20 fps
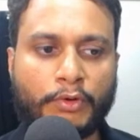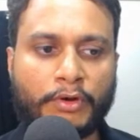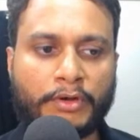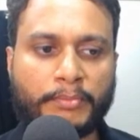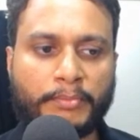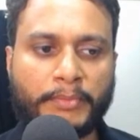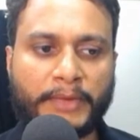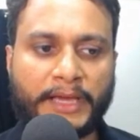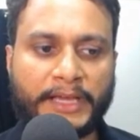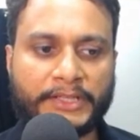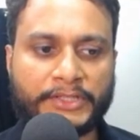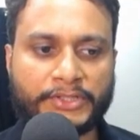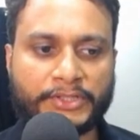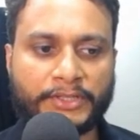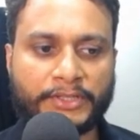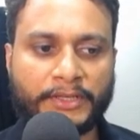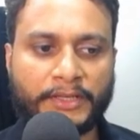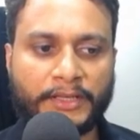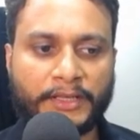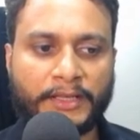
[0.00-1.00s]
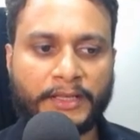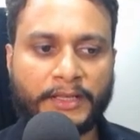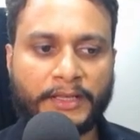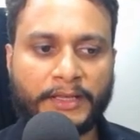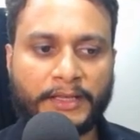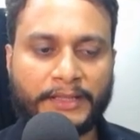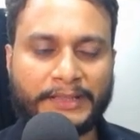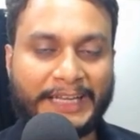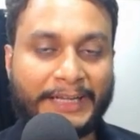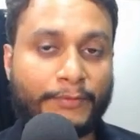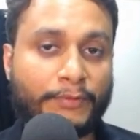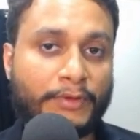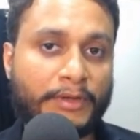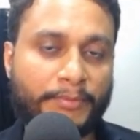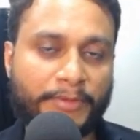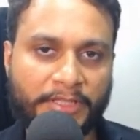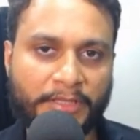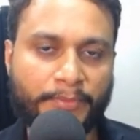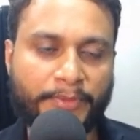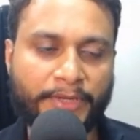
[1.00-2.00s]
not match, that will
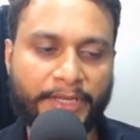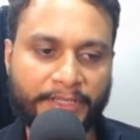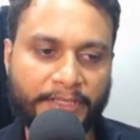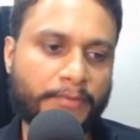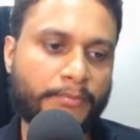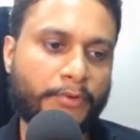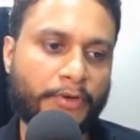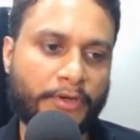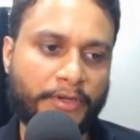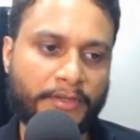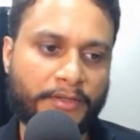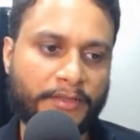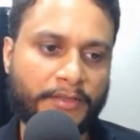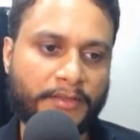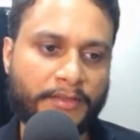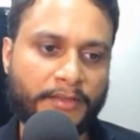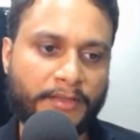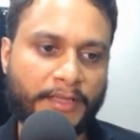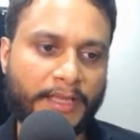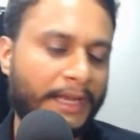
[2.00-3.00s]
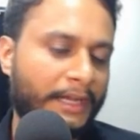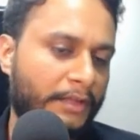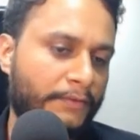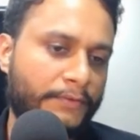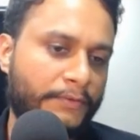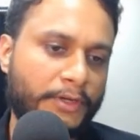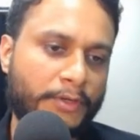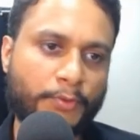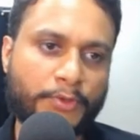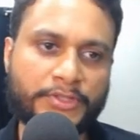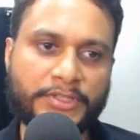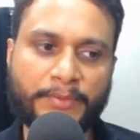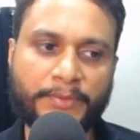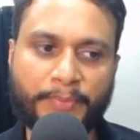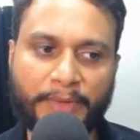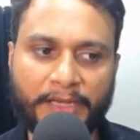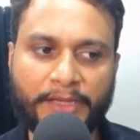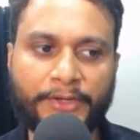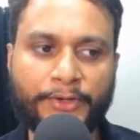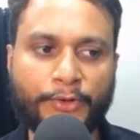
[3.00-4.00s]
be the breaking point. And if it was a
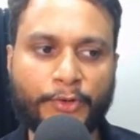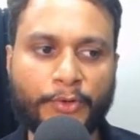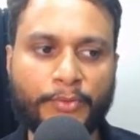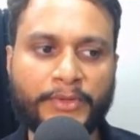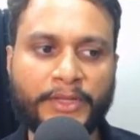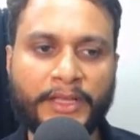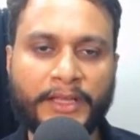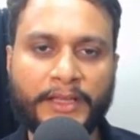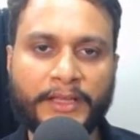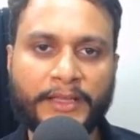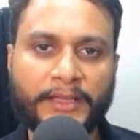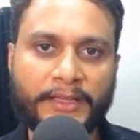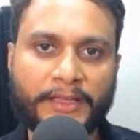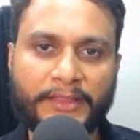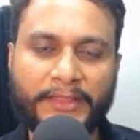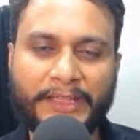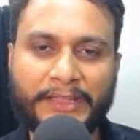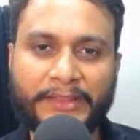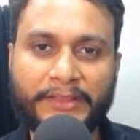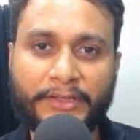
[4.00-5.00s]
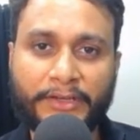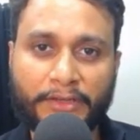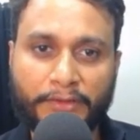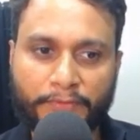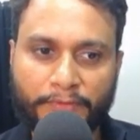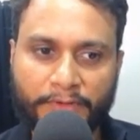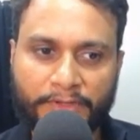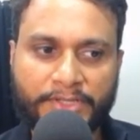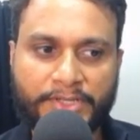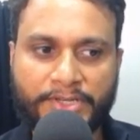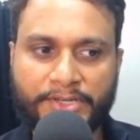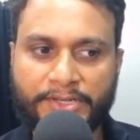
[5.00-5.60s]
palindrome, then the reverse